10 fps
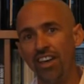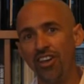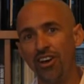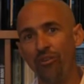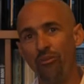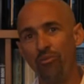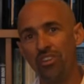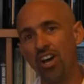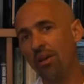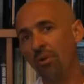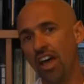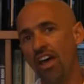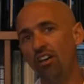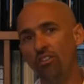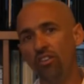You know, when we talk about
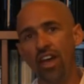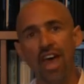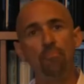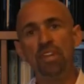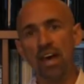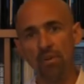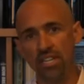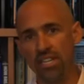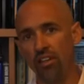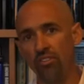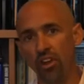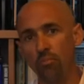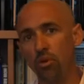health epidemics out there,